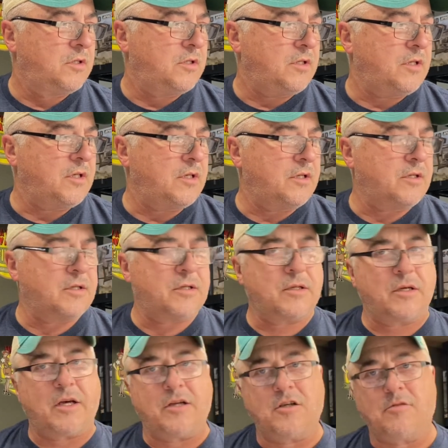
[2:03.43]
And
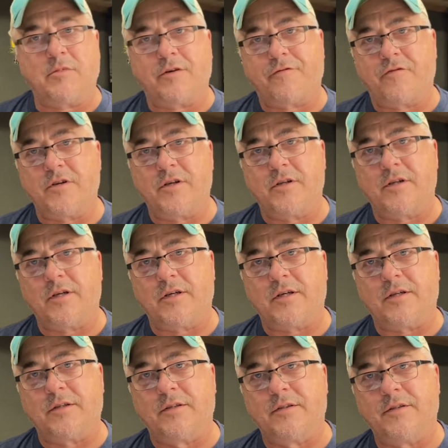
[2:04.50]
I know my friend
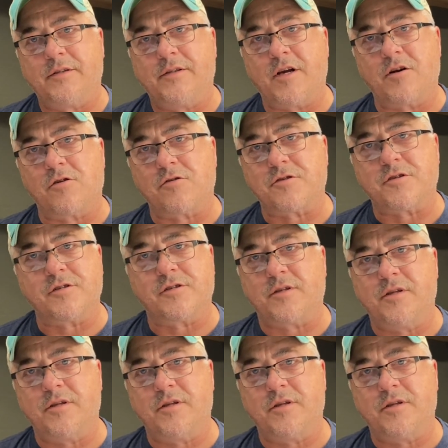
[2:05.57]
Daryl,